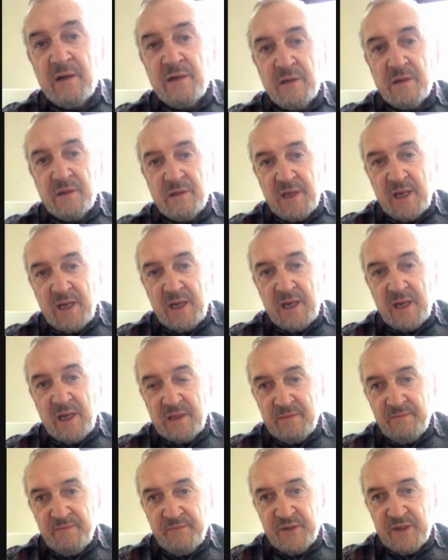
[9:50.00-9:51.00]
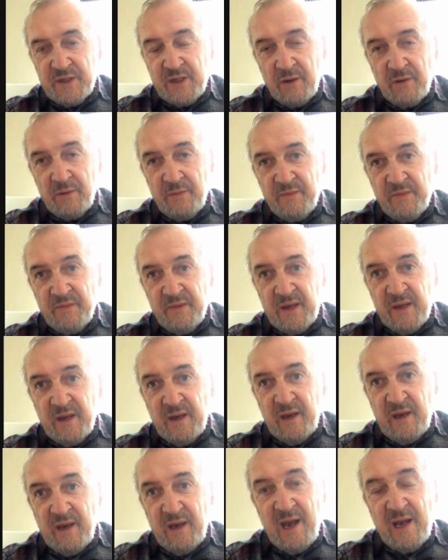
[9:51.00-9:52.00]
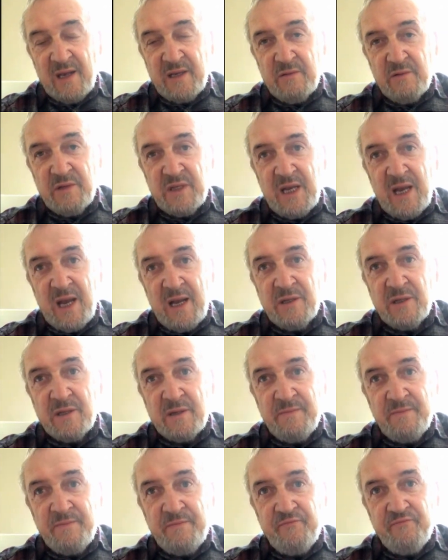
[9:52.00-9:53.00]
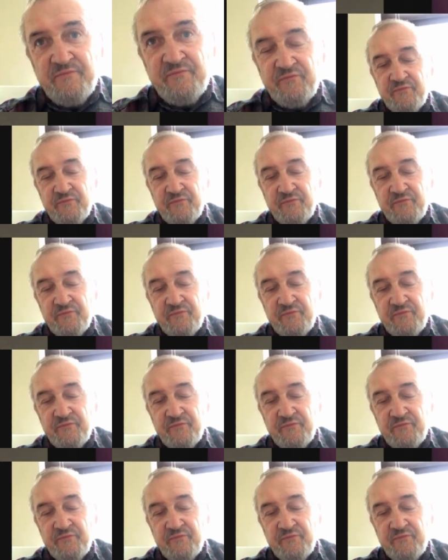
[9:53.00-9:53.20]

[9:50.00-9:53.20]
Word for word: and their successes. So yes was the answer.